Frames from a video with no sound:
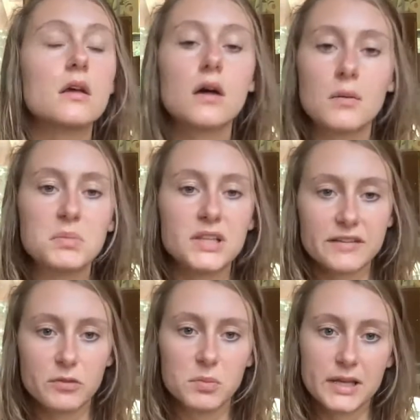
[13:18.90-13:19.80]

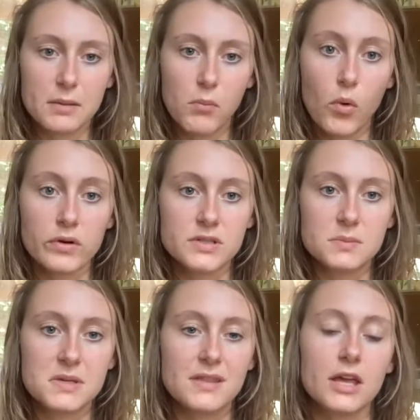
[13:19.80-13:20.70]
unbelievably important to
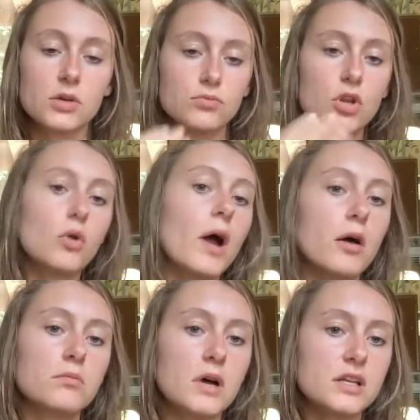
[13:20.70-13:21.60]
me that you know how
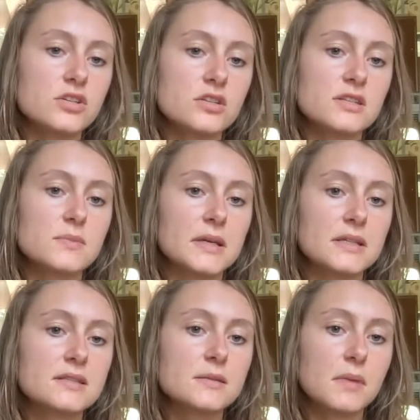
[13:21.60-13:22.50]
much this
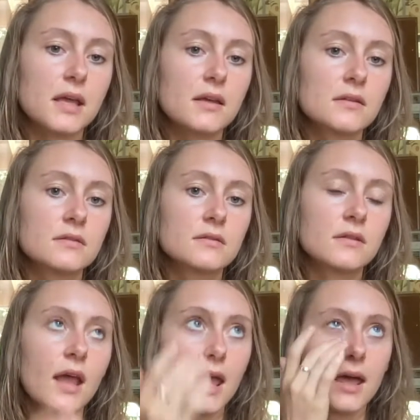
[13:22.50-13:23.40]
means to me.
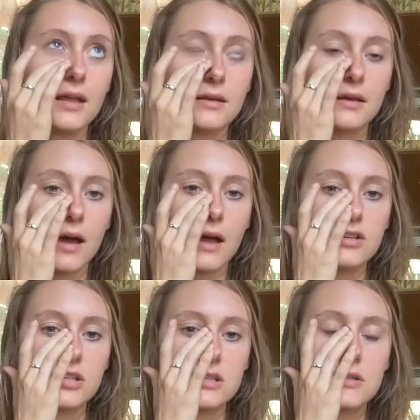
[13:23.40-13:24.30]
And I
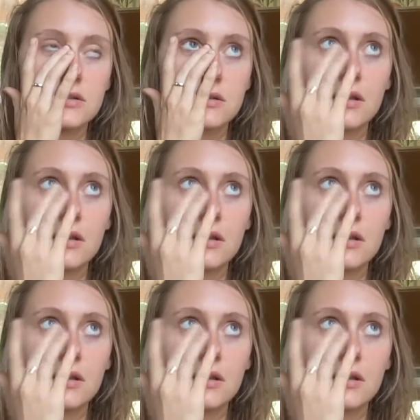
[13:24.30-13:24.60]
just